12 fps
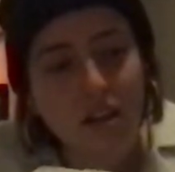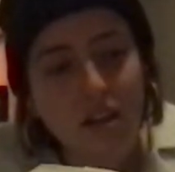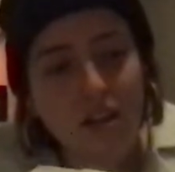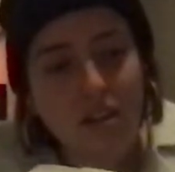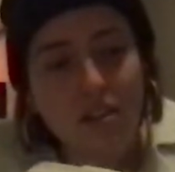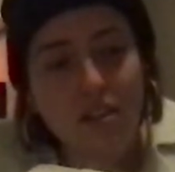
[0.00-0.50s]

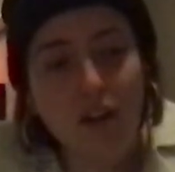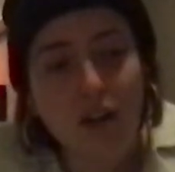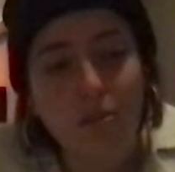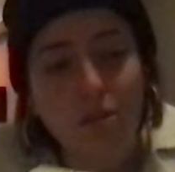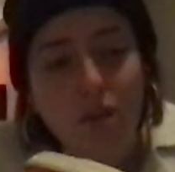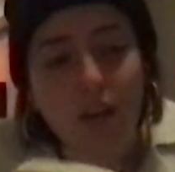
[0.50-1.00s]
Stop
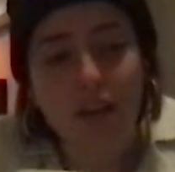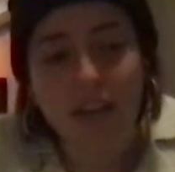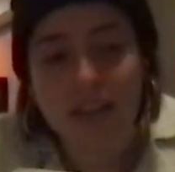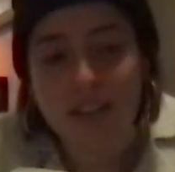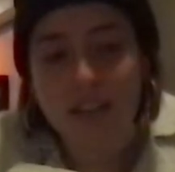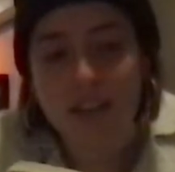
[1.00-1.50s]
trying
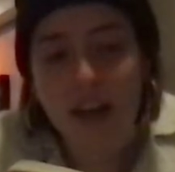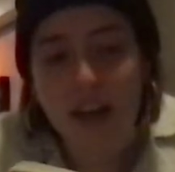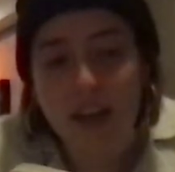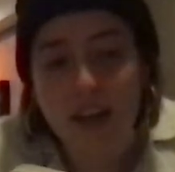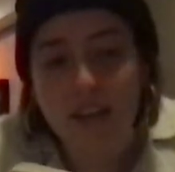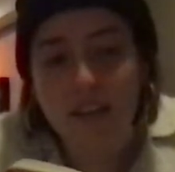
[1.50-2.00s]
to
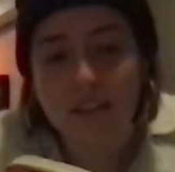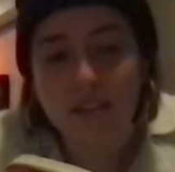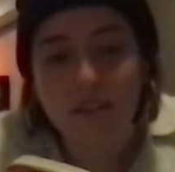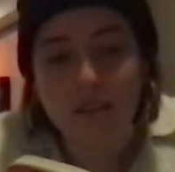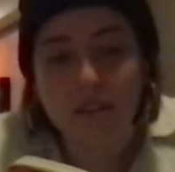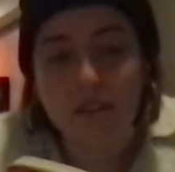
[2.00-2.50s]
die.
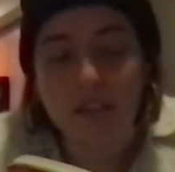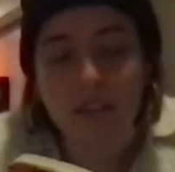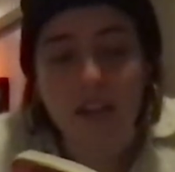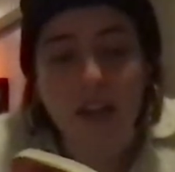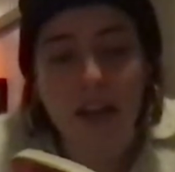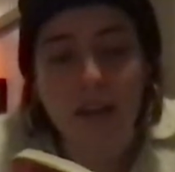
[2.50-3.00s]
Serve your
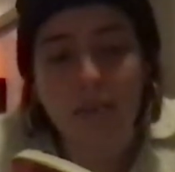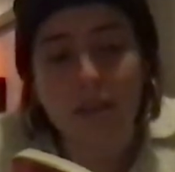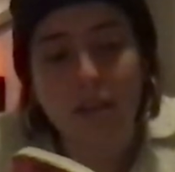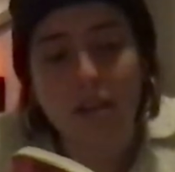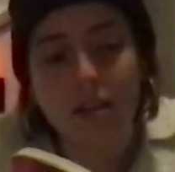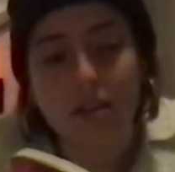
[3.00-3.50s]
time
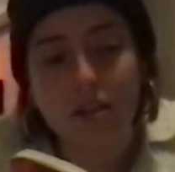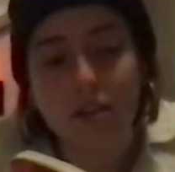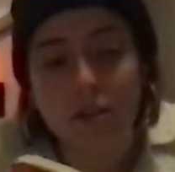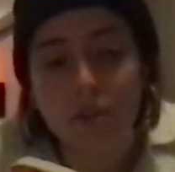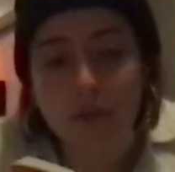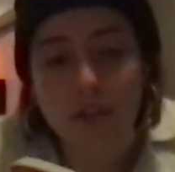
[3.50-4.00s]
here.
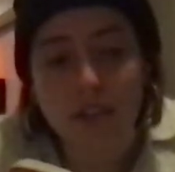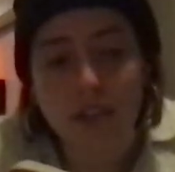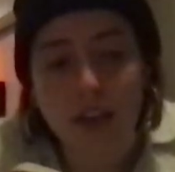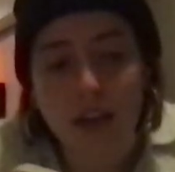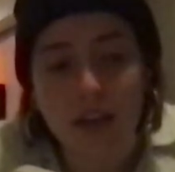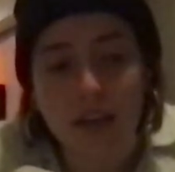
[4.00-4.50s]
Do your
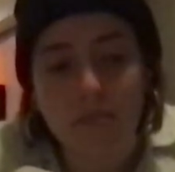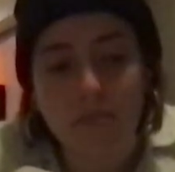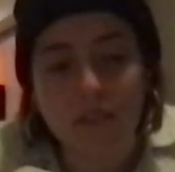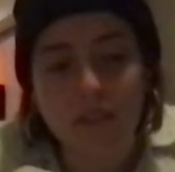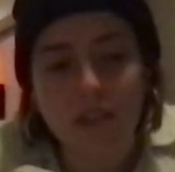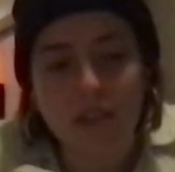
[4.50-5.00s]
time.
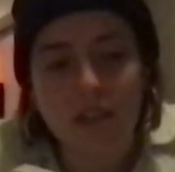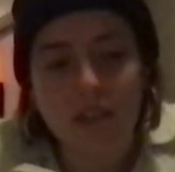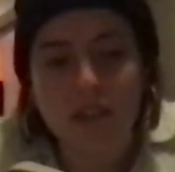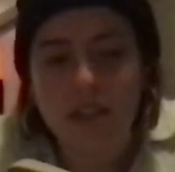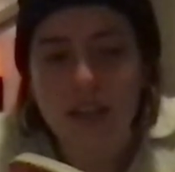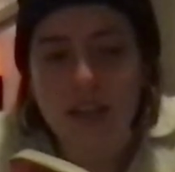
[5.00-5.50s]

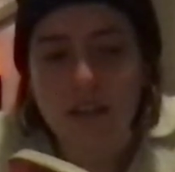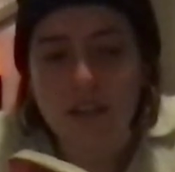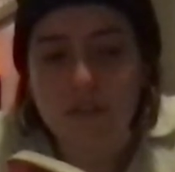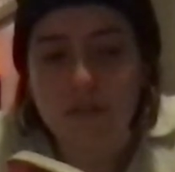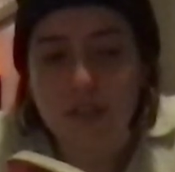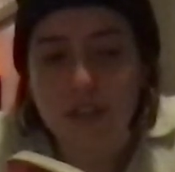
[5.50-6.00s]
Clean out the
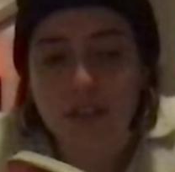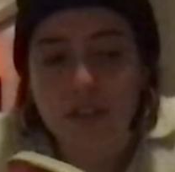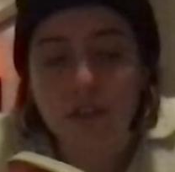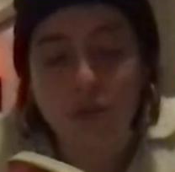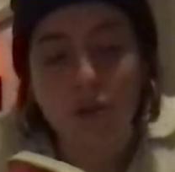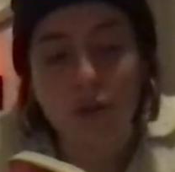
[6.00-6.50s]

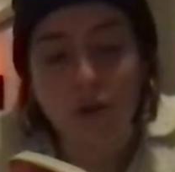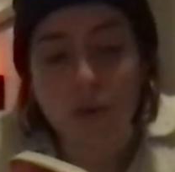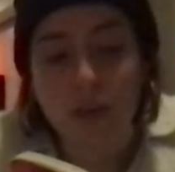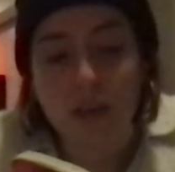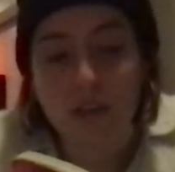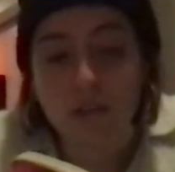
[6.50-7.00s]
fridge. Throw
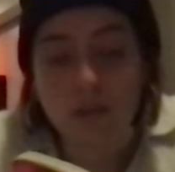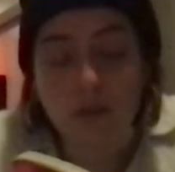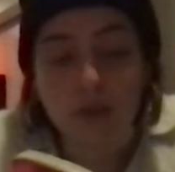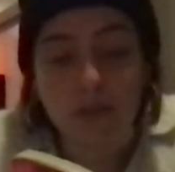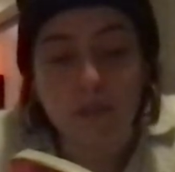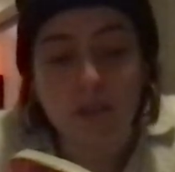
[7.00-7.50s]
away the
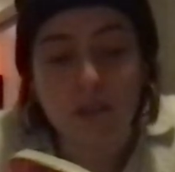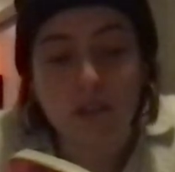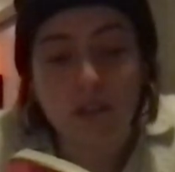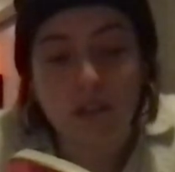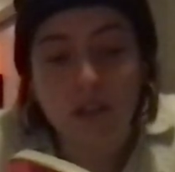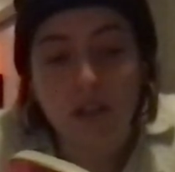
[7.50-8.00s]
soya milk.
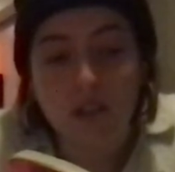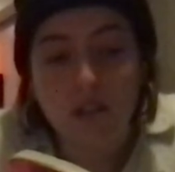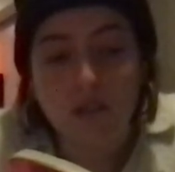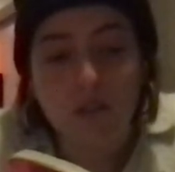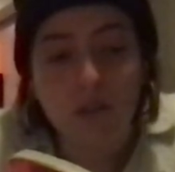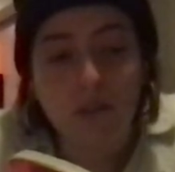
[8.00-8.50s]

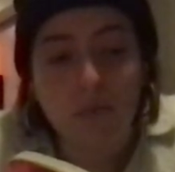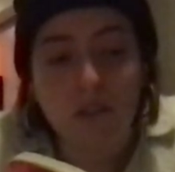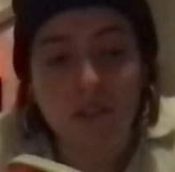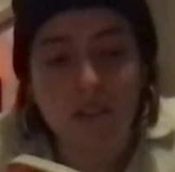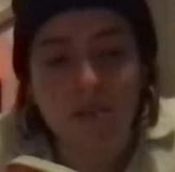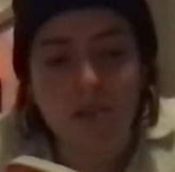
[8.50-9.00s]
Soya milk
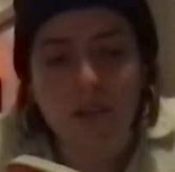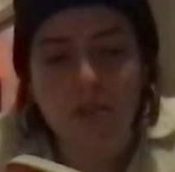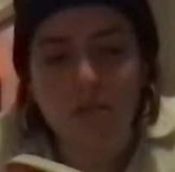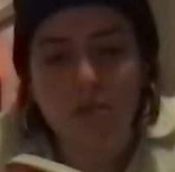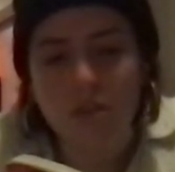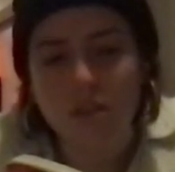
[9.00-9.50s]
is made
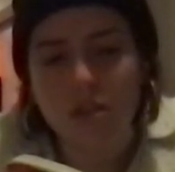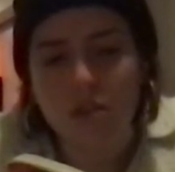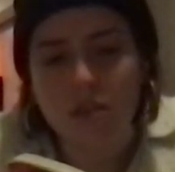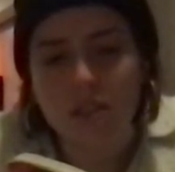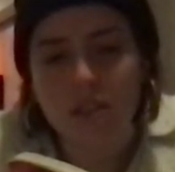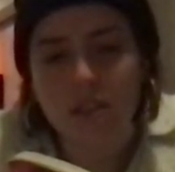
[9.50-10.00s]
from
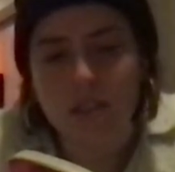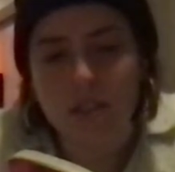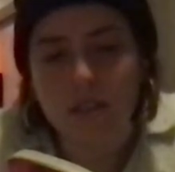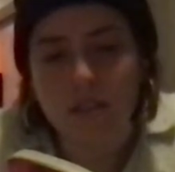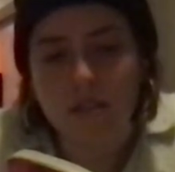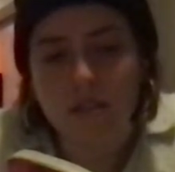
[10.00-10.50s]
children's
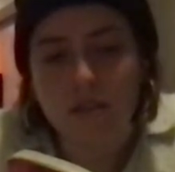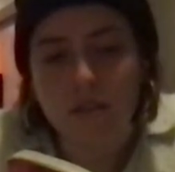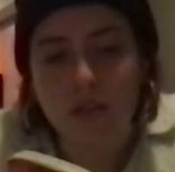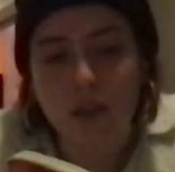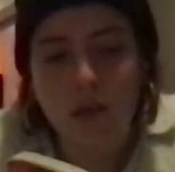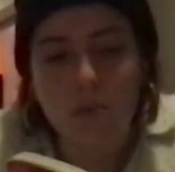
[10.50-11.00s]
tears.
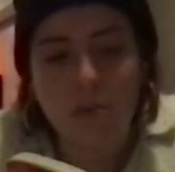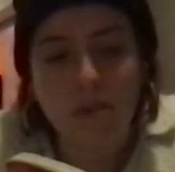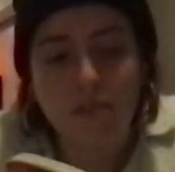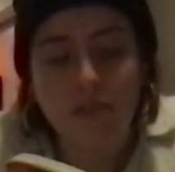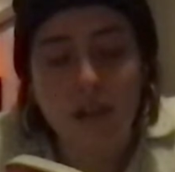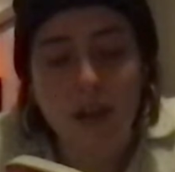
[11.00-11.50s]
Put
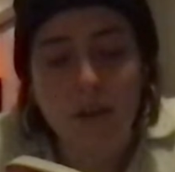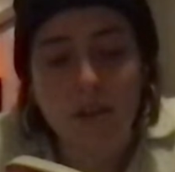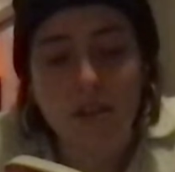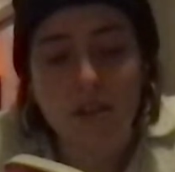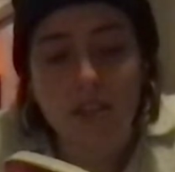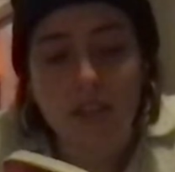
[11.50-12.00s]
flowers
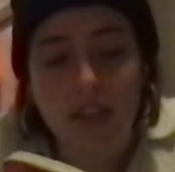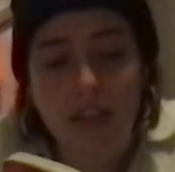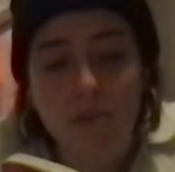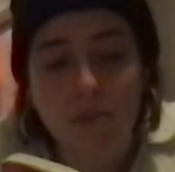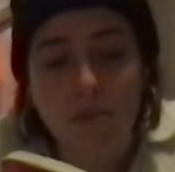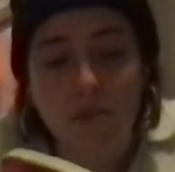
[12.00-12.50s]
on the
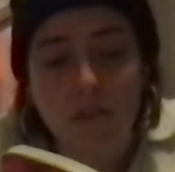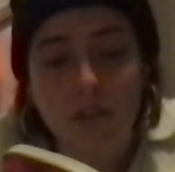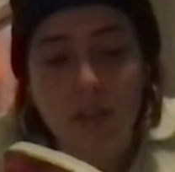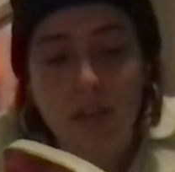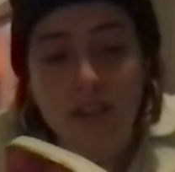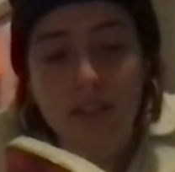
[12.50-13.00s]
table.
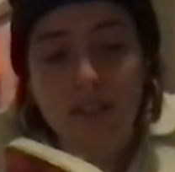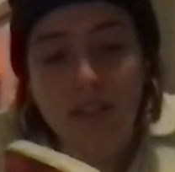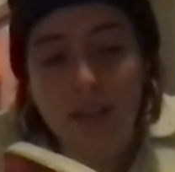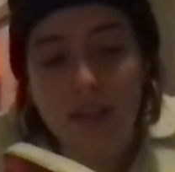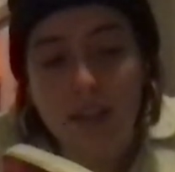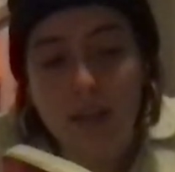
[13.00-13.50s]

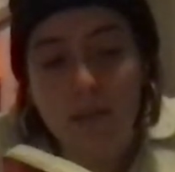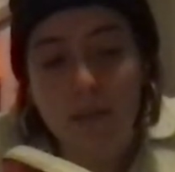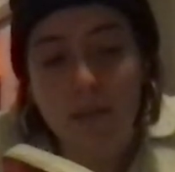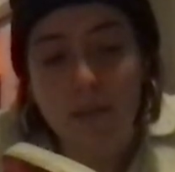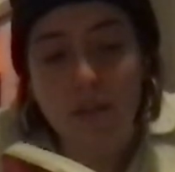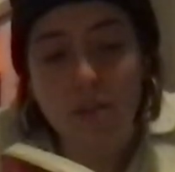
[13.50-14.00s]
Stand them in a
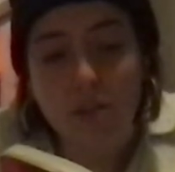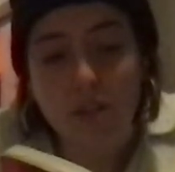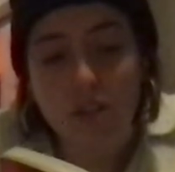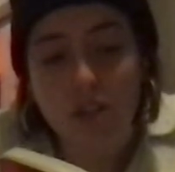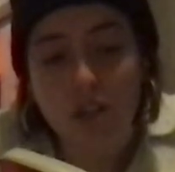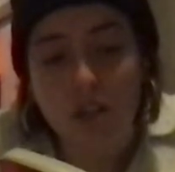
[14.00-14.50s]
measuring
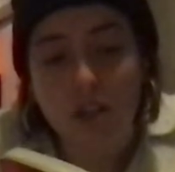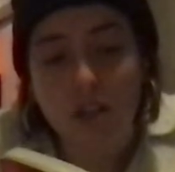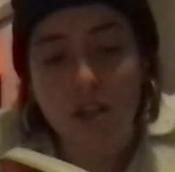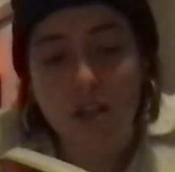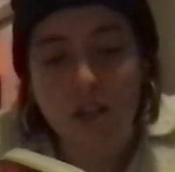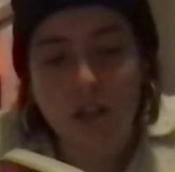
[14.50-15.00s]
jug.
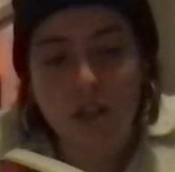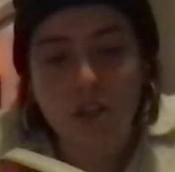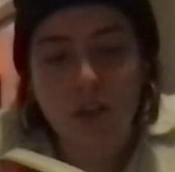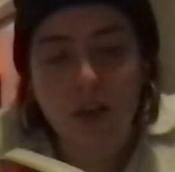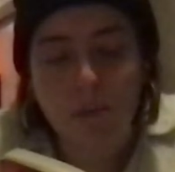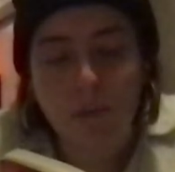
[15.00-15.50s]

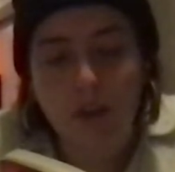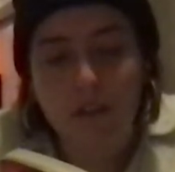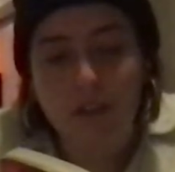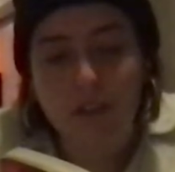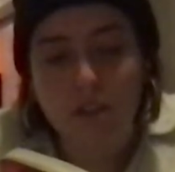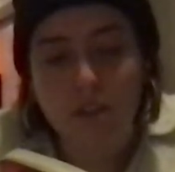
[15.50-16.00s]
Chop raw
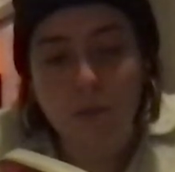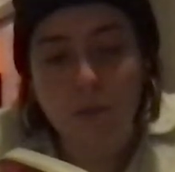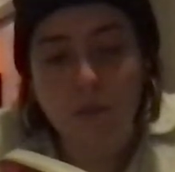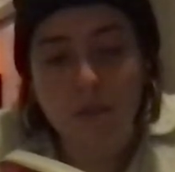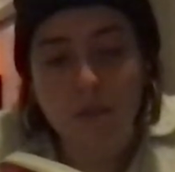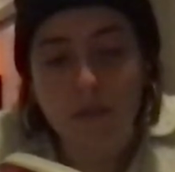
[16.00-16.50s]

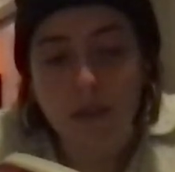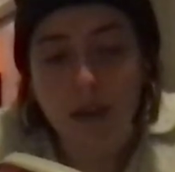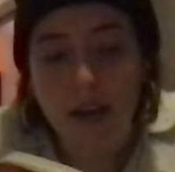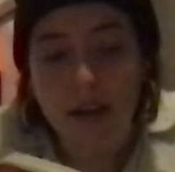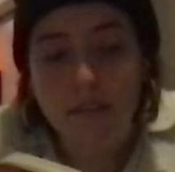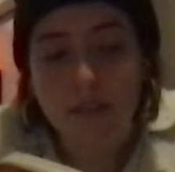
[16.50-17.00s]
vegetables if you
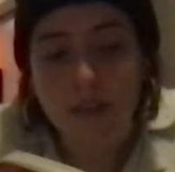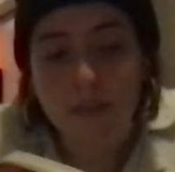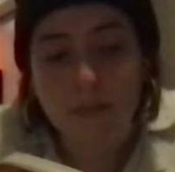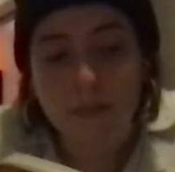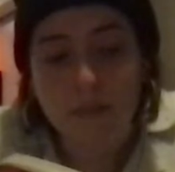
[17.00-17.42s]
have them.